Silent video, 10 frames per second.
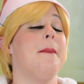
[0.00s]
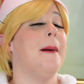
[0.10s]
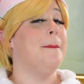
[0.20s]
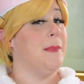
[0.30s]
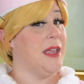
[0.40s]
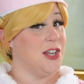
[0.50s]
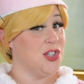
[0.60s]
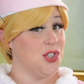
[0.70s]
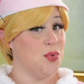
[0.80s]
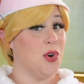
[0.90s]
but make
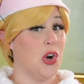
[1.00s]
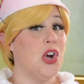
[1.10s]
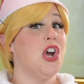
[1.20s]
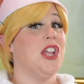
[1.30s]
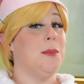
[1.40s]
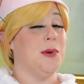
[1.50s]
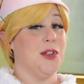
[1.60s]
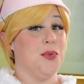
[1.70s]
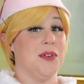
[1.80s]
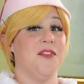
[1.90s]
sure you put
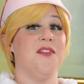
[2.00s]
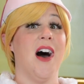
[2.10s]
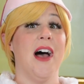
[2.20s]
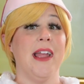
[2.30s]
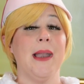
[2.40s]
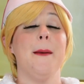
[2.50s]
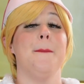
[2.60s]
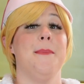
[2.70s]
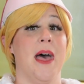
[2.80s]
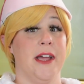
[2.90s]
it through a fine
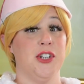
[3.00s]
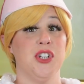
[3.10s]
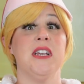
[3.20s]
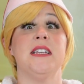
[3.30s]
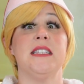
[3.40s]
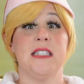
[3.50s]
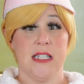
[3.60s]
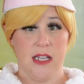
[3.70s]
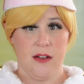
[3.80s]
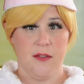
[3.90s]
mesh
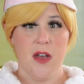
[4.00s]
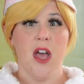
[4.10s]
sieve.